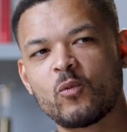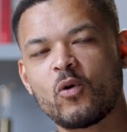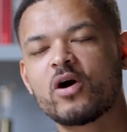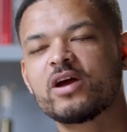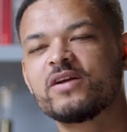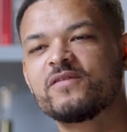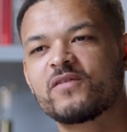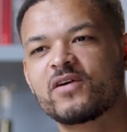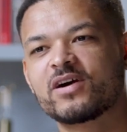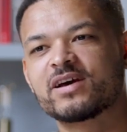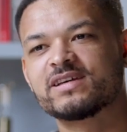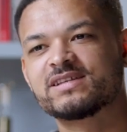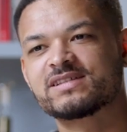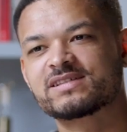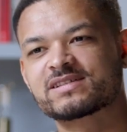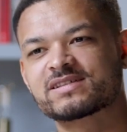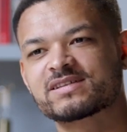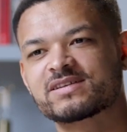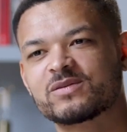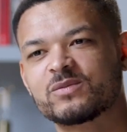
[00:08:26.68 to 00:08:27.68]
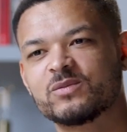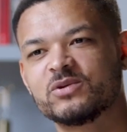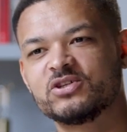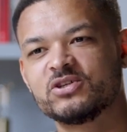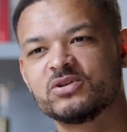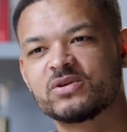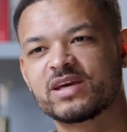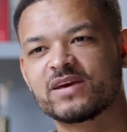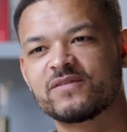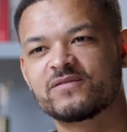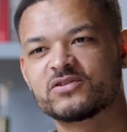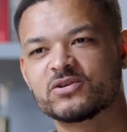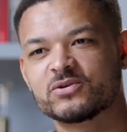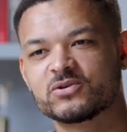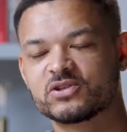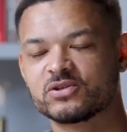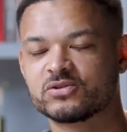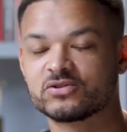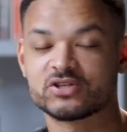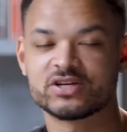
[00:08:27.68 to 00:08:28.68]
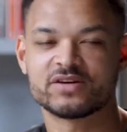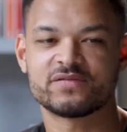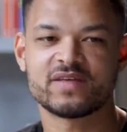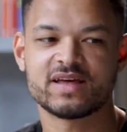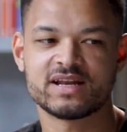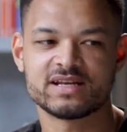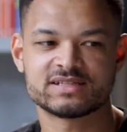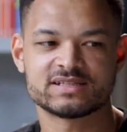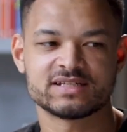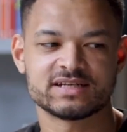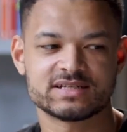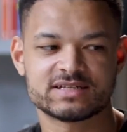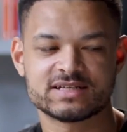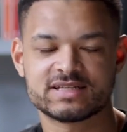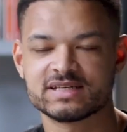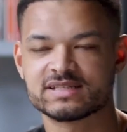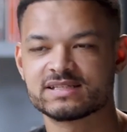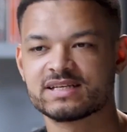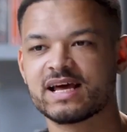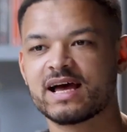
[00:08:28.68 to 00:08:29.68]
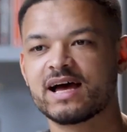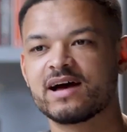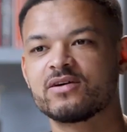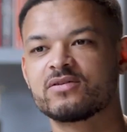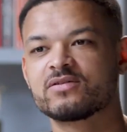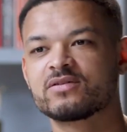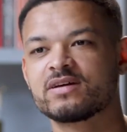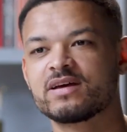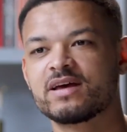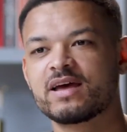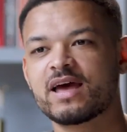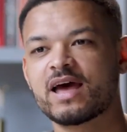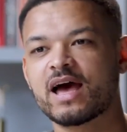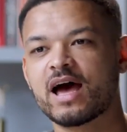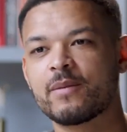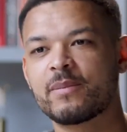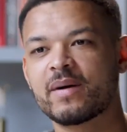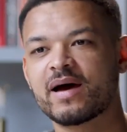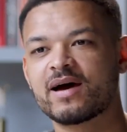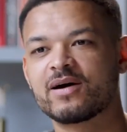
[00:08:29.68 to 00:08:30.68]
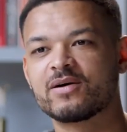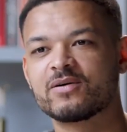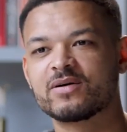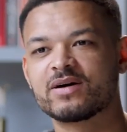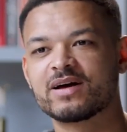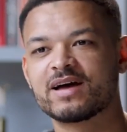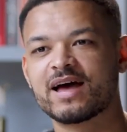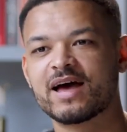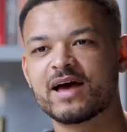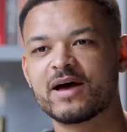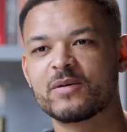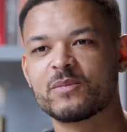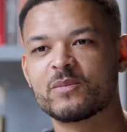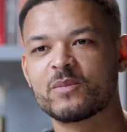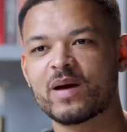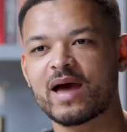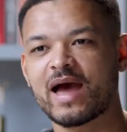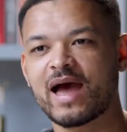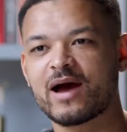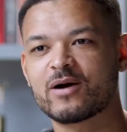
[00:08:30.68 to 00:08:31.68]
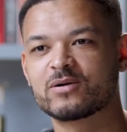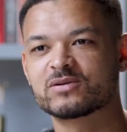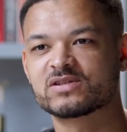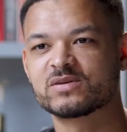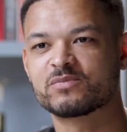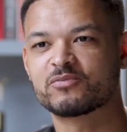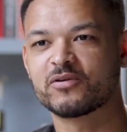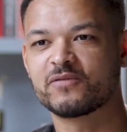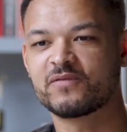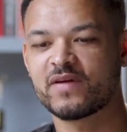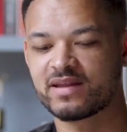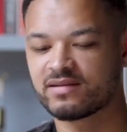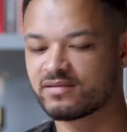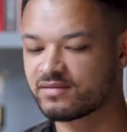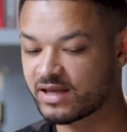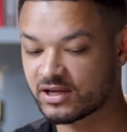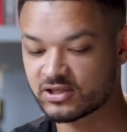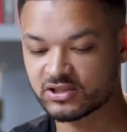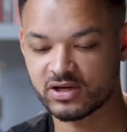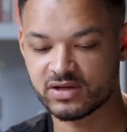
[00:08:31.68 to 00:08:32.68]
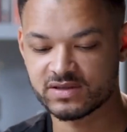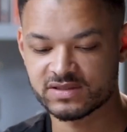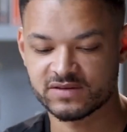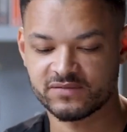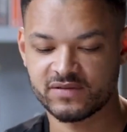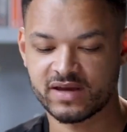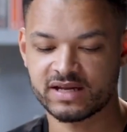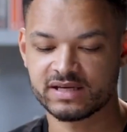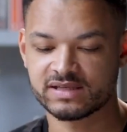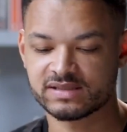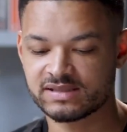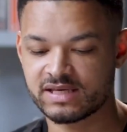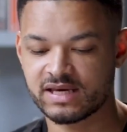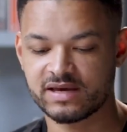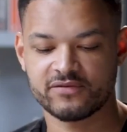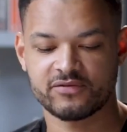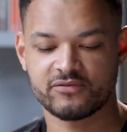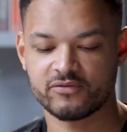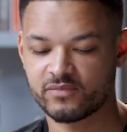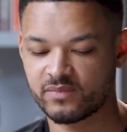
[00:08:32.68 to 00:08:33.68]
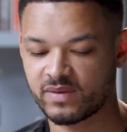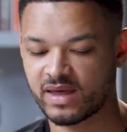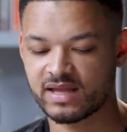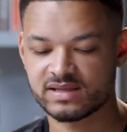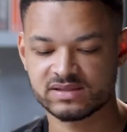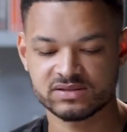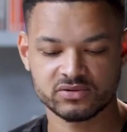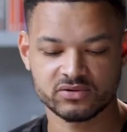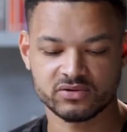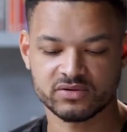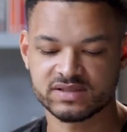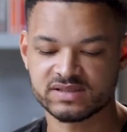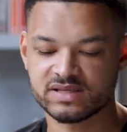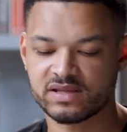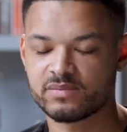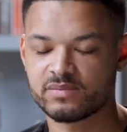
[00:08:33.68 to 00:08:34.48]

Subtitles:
What advice would you give to your children, if they're listening to this now, about how to prevent their chance of getting sick from cancer or these